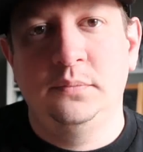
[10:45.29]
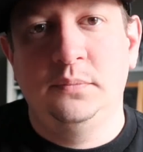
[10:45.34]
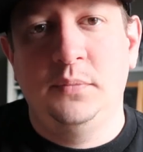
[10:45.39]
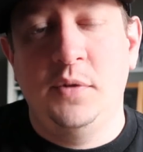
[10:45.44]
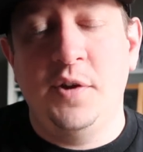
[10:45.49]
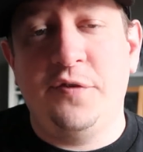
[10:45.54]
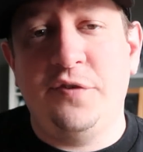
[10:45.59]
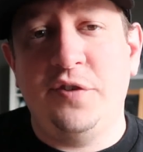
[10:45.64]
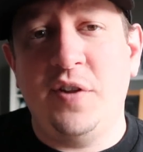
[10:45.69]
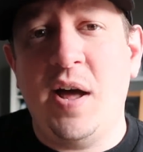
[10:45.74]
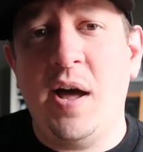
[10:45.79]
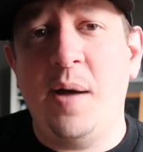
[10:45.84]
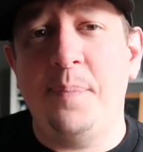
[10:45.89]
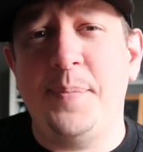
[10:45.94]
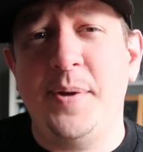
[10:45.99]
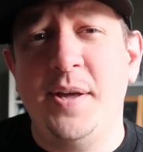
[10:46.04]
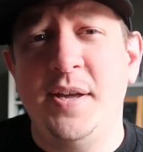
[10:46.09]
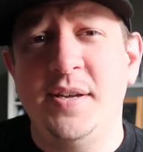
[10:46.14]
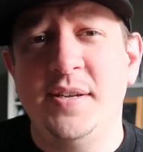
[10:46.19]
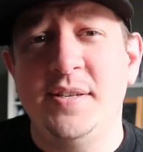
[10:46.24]
The
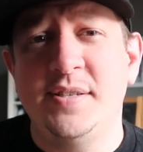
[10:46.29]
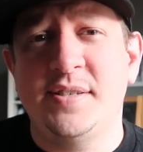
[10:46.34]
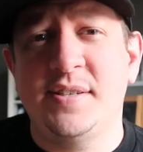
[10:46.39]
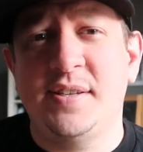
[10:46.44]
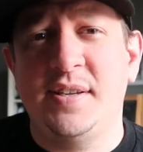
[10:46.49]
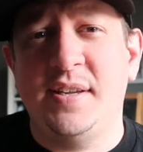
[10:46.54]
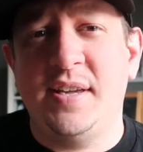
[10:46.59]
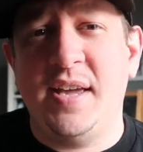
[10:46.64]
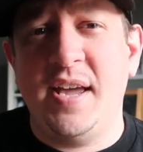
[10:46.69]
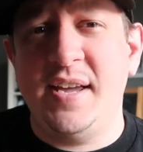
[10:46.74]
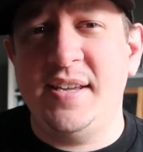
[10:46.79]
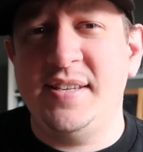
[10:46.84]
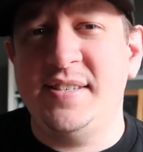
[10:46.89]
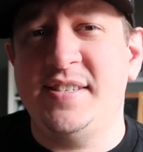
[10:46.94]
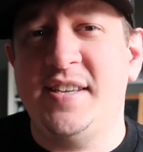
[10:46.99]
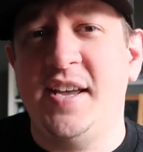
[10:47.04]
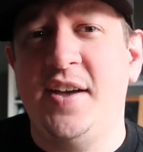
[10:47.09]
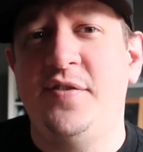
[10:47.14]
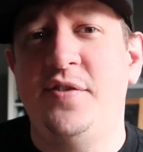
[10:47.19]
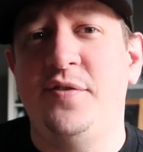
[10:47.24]
flop is King
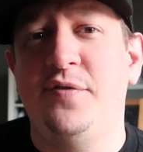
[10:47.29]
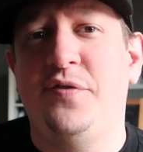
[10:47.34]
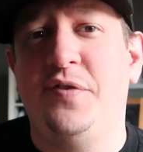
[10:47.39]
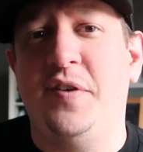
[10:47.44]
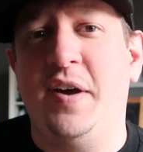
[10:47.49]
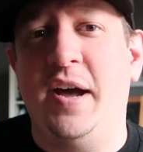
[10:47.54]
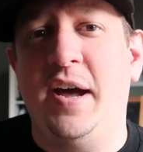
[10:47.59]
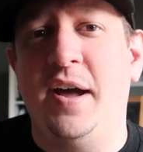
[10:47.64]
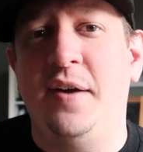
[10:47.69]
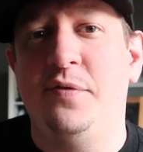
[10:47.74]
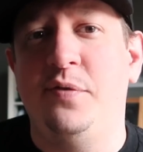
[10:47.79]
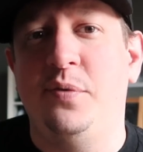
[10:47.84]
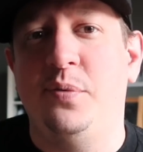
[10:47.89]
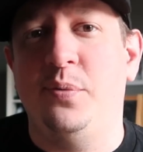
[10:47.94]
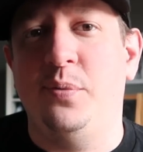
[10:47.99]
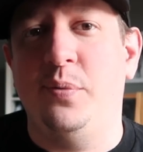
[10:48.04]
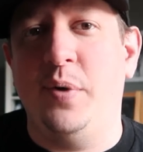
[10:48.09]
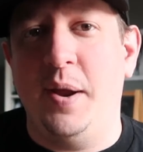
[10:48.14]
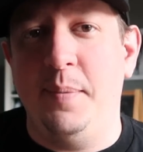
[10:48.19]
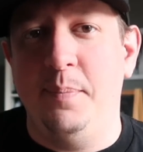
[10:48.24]
seven five
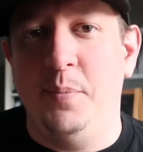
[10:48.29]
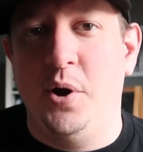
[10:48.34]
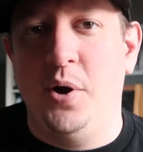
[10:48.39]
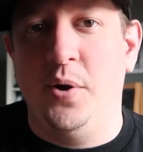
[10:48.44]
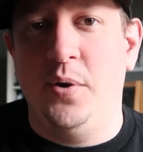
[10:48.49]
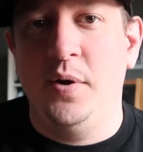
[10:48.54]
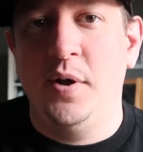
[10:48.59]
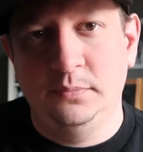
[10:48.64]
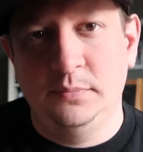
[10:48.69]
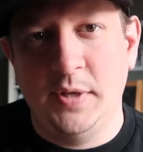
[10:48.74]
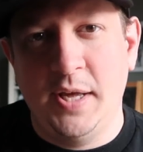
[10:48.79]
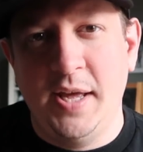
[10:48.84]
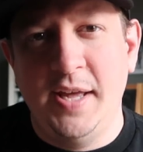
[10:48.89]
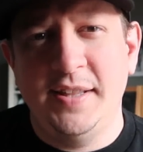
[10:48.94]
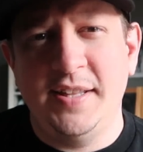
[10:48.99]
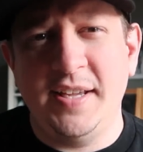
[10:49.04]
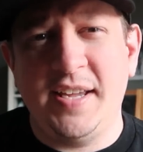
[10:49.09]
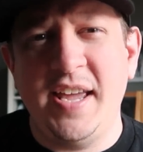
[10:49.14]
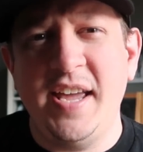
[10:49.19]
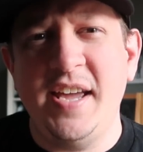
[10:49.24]
Rainbow.
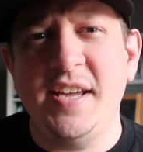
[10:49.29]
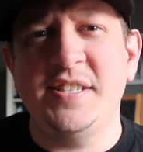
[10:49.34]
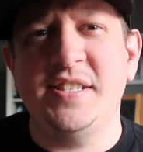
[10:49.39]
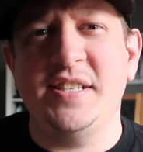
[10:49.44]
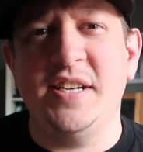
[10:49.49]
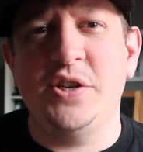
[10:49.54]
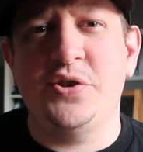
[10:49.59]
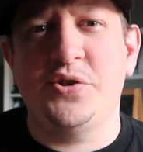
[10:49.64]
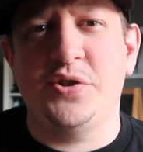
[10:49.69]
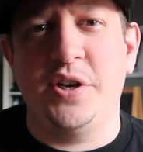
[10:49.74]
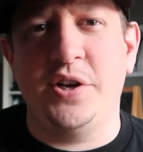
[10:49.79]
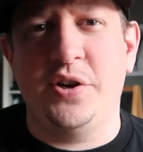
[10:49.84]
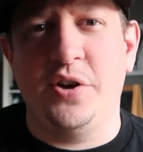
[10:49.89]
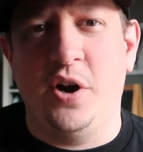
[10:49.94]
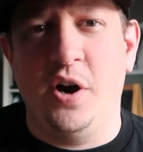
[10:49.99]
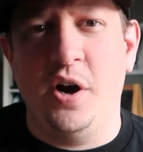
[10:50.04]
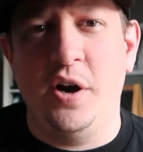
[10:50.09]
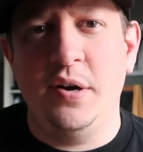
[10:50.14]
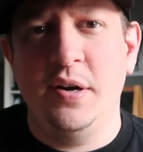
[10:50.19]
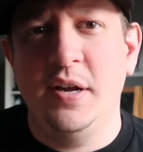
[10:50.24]
The king is an interesting
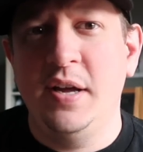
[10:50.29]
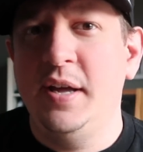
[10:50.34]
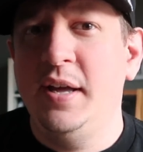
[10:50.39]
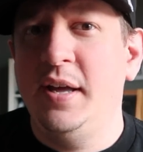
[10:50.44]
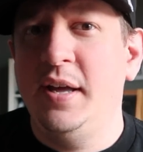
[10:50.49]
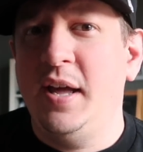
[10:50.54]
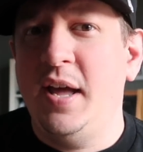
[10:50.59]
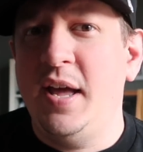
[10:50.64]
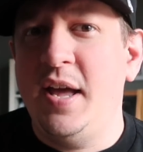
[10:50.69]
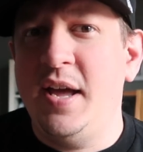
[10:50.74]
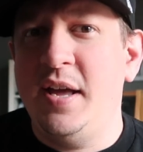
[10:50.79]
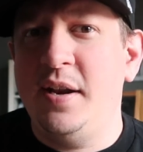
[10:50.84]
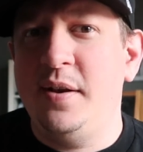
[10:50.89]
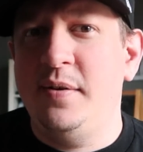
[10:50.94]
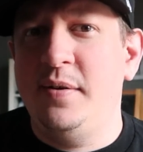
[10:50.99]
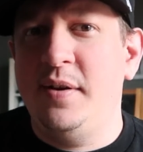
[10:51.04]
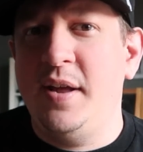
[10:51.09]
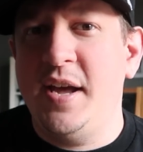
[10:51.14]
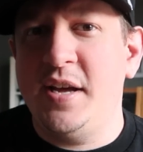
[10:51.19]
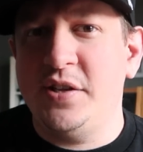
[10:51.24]
card. It
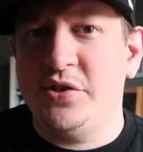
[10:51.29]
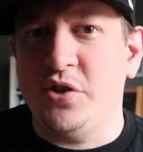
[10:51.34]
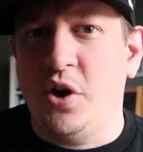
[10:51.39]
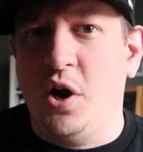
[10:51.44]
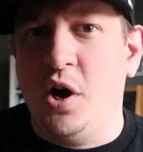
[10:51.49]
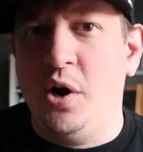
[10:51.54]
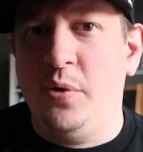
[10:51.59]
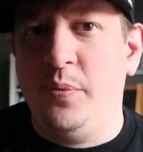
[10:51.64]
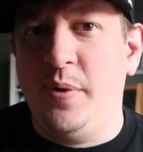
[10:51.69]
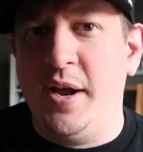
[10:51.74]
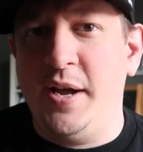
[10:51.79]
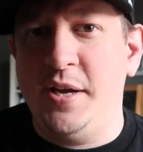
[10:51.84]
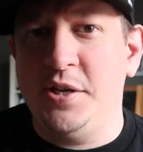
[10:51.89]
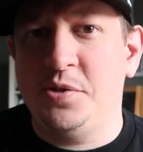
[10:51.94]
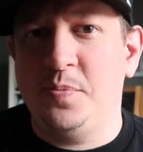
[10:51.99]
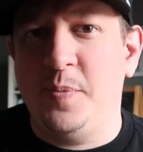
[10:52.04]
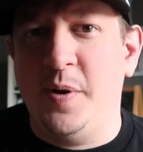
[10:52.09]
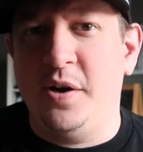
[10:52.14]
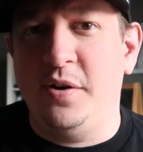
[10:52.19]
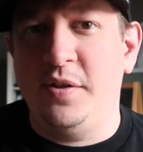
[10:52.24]
hits our
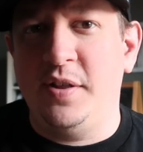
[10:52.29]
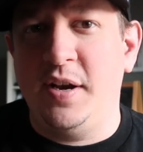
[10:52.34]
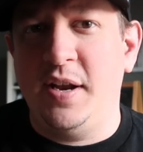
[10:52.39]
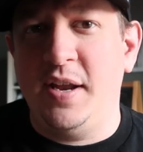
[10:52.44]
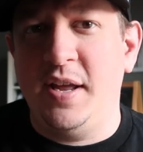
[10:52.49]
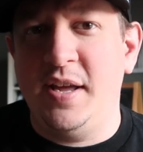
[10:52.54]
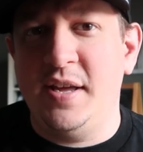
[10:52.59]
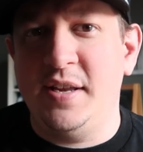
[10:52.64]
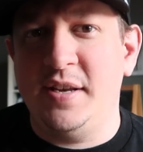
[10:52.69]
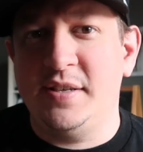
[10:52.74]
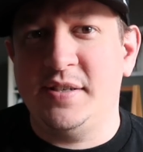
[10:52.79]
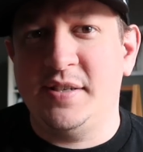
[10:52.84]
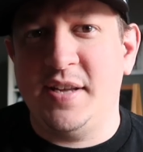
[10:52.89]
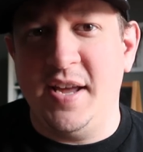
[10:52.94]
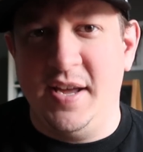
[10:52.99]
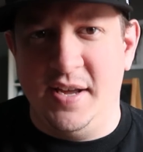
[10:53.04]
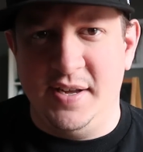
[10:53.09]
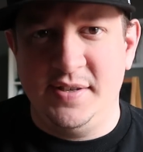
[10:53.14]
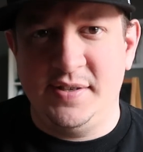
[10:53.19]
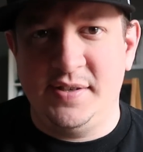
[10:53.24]
range better than it hits
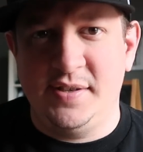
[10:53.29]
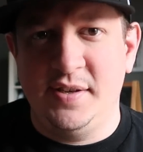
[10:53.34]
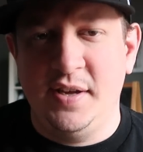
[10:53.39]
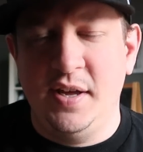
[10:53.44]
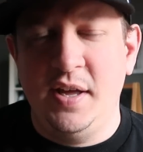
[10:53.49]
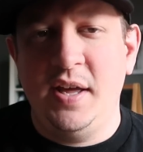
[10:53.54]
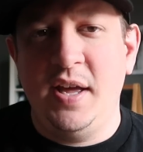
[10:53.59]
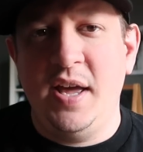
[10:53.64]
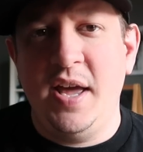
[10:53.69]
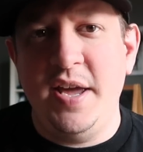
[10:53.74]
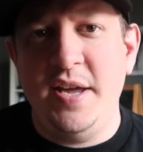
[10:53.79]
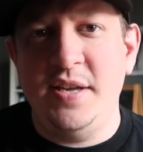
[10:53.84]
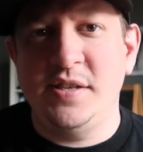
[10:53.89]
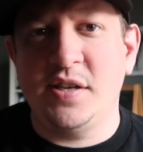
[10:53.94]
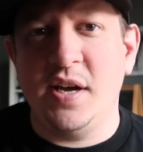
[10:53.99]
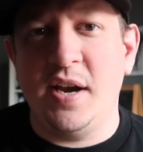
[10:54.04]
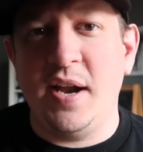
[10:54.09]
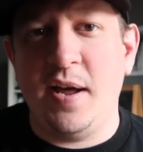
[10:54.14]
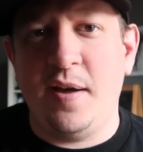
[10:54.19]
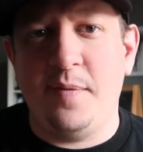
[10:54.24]
his. He's
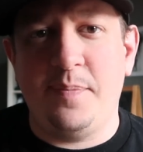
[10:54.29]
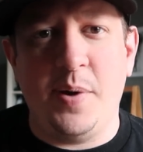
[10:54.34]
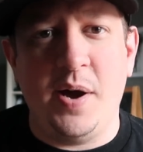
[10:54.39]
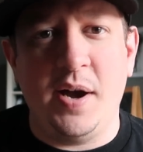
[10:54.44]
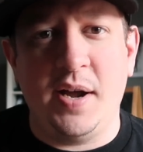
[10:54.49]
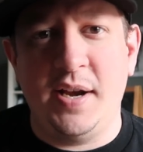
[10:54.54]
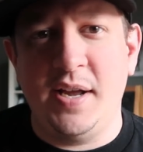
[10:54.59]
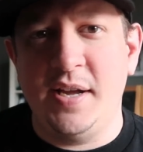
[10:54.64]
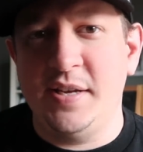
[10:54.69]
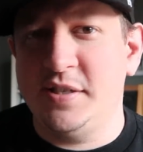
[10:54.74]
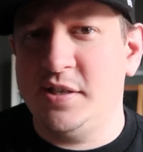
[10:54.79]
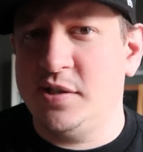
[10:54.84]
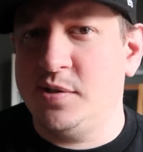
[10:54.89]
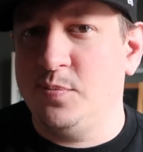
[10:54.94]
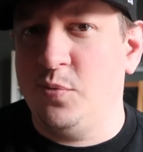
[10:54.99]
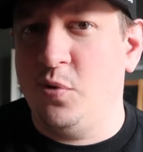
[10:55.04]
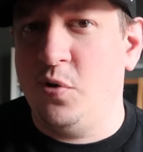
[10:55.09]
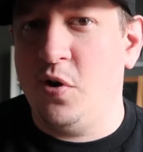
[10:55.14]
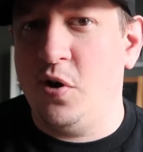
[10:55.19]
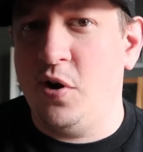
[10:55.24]
going to have pocket aces
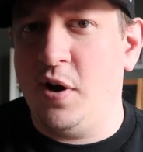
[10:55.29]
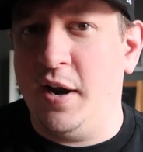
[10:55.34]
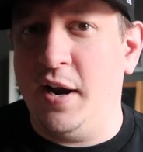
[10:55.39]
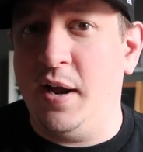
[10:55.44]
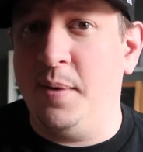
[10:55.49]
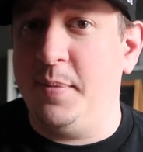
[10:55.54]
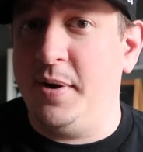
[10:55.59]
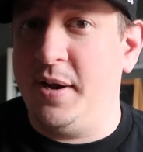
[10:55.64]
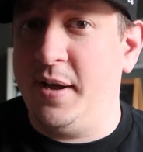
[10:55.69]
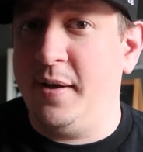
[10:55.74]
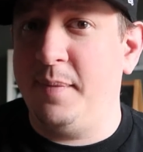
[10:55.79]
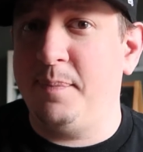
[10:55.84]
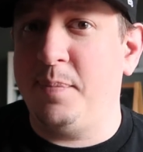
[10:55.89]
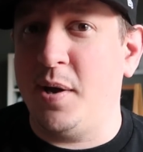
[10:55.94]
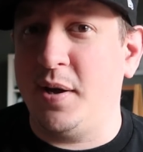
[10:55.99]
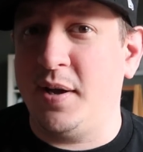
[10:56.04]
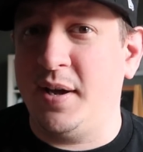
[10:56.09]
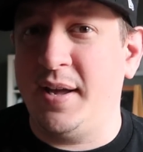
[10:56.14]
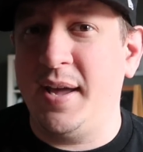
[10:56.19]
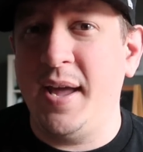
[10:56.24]
more, and I'm going to have
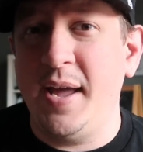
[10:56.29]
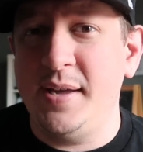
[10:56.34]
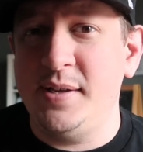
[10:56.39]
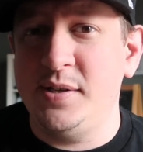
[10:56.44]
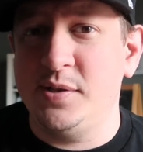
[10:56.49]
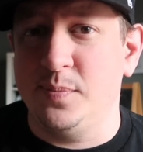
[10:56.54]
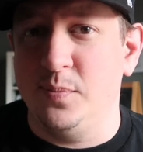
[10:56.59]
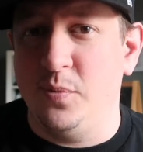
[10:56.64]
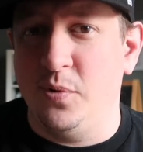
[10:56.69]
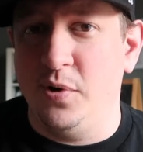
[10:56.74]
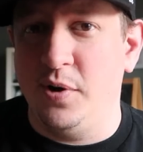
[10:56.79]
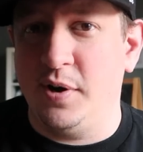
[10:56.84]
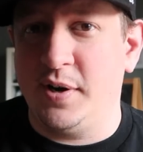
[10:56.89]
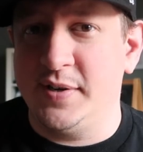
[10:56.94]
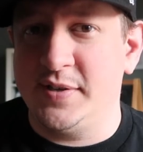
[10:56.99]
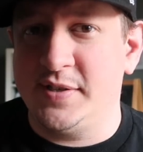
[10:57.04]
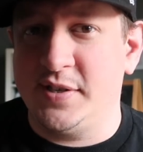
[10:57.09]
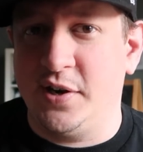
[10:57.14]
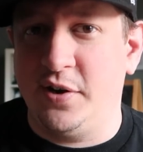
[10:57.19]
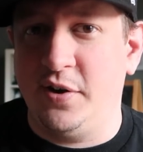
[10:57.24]
pocket kings more,
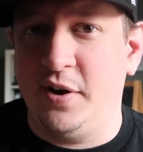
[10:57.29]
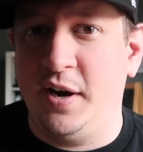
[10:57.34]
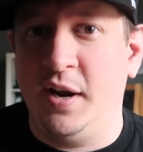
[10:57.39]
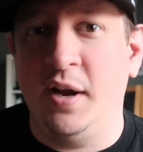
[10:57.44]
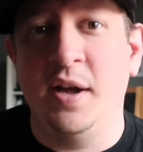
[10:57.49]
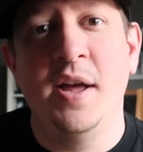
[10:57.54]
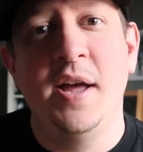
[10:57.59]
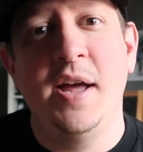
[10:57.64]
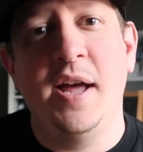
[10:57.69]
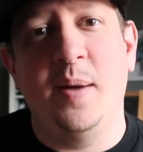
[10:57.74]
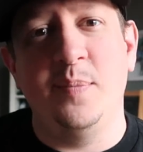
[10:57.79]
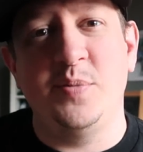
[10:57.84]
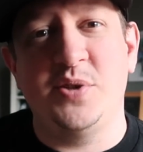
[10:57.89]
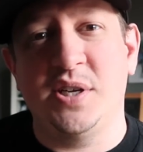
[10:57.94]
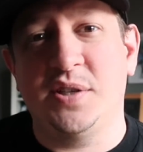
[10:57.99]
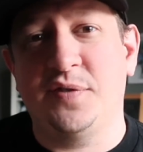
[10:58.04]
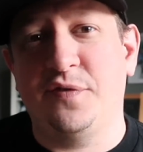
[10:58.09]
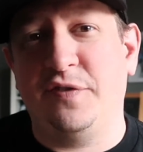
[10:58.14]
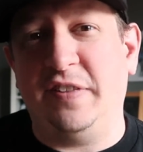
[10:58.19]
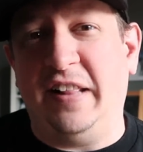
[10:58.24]
considering I'm
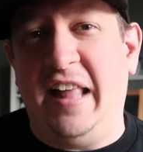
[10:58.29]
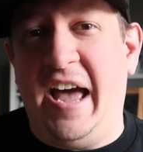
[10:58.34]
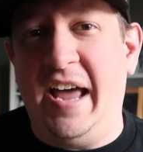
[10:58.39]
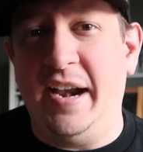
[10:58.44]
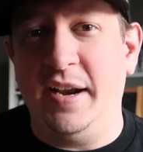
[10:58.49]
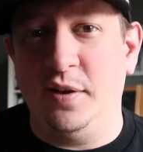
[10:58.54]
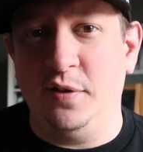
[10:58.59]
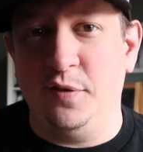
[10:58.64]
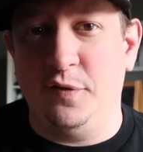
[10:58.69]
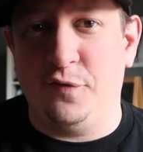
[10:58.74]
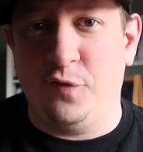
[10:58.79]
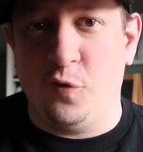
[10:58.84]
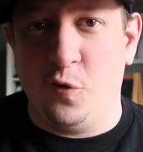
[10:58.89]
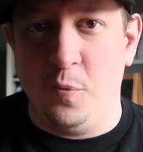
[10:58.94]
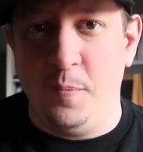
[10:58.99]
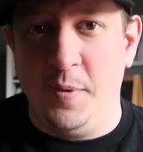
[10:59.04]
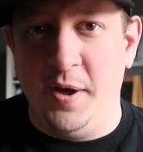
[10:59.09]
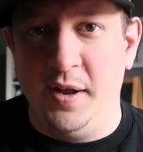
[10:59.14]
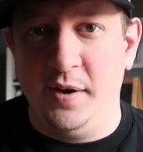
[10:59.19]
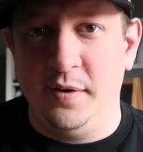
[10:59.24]
just flatting the
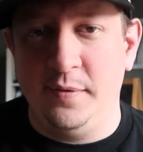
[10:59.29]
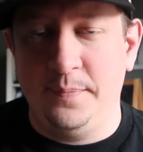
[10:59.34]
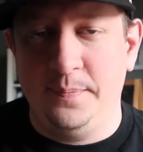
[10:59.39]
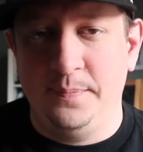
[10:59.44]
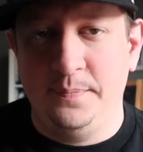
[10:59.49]
four bet.